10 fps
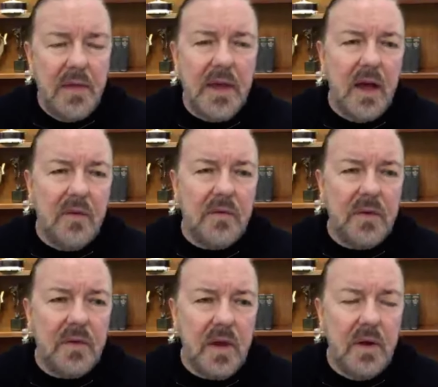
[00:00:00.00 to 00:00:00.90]
think
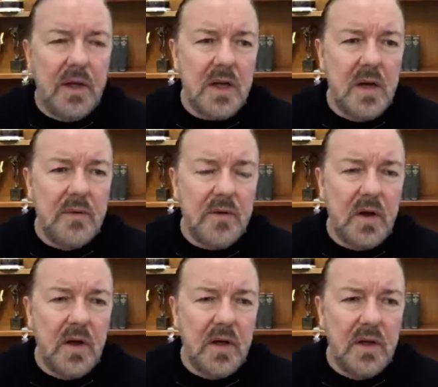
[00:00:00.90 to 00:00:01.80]
the only time I've
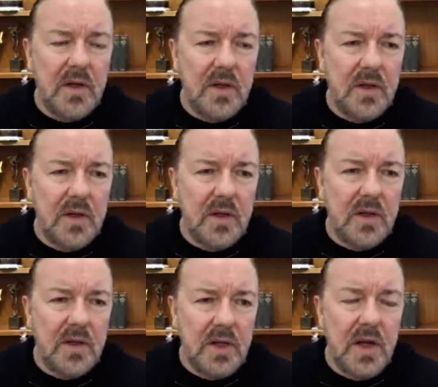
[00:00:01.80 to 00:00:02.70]
got
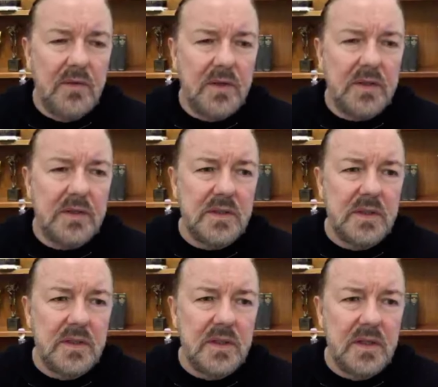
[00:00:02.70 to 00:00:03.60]
nervous
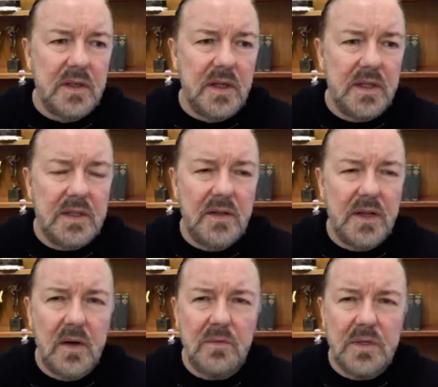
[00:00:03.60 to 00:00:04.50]
is like the
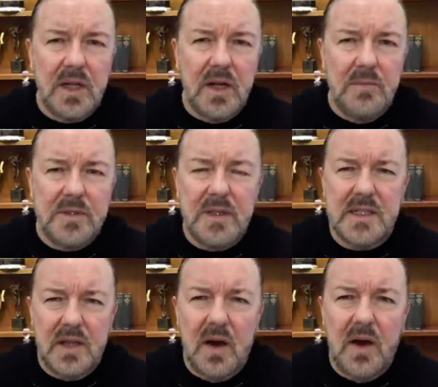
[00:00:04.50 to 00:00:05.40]
Golden Globes, because
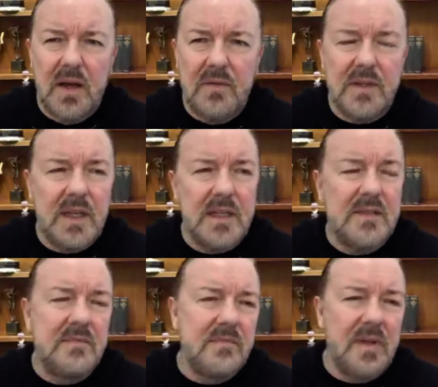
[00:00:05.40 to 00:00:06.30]
it's live, and
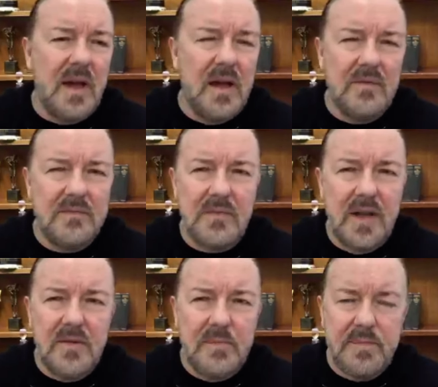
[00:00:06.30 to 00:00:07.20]
there's
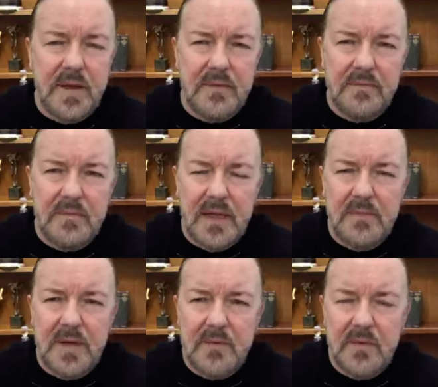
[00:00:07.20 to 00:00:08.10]
100
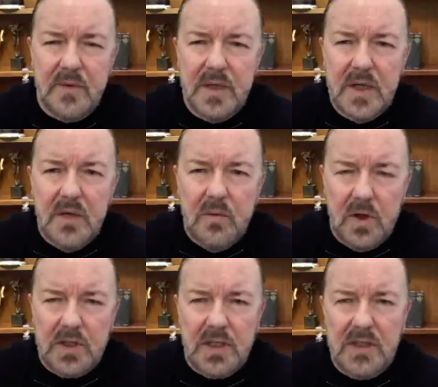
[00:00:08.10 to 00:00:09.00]
million people
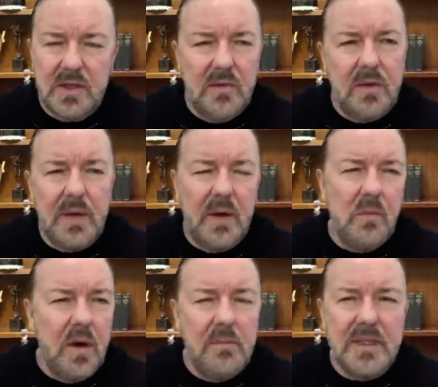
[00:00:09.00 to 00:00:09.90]
watching. So if you make
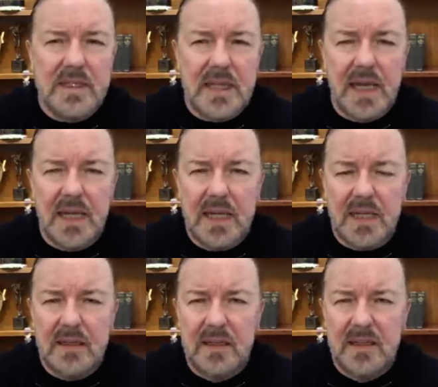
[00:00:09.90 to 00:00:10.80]
one mistake,
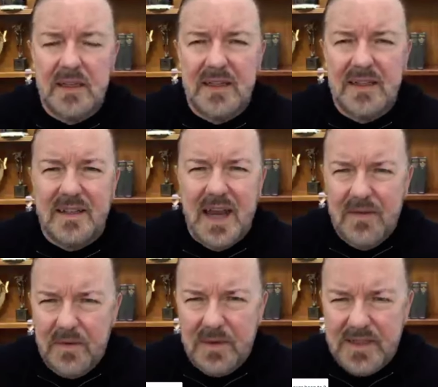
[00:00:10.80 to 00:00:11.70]

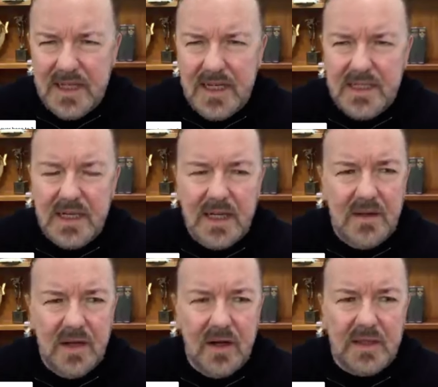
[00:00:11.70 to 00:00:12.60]
everyone sees it and
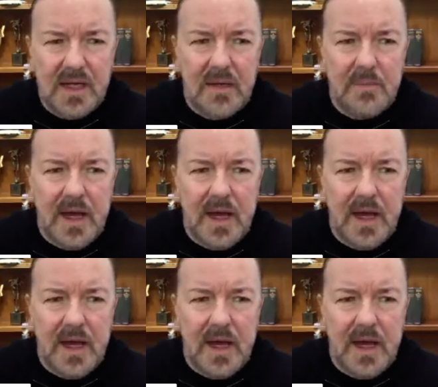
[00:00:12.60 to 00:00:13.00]
you can't take it